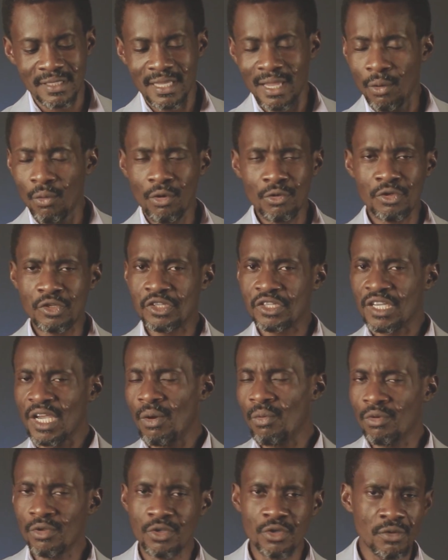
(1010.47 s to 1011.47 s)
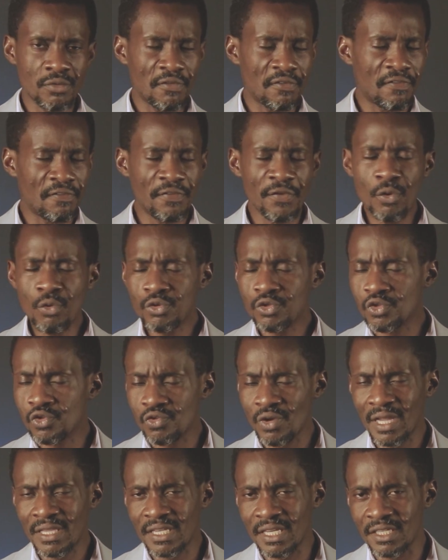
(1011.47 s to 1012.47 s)
And I want to share with you a few
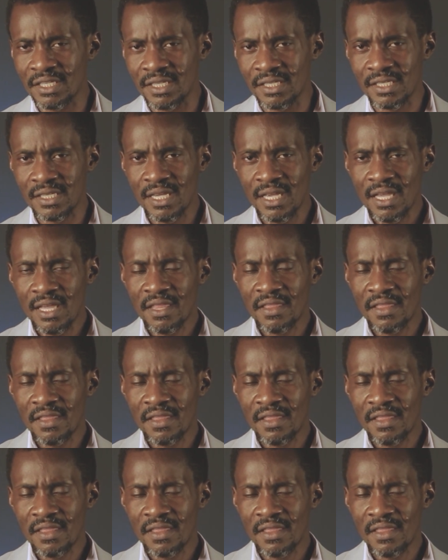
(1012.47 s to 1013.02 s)
strategies